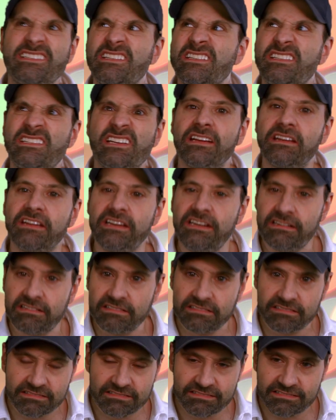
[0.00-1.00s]
silly?
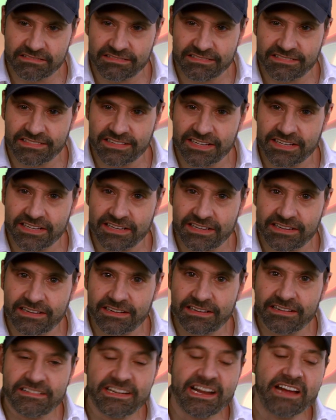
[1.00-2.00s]

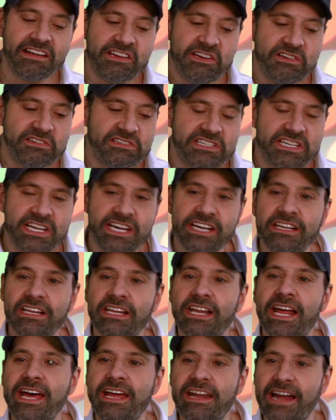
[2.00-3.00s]
Now that you see it
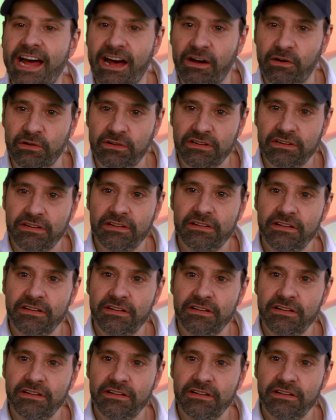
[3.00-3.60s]
laid out,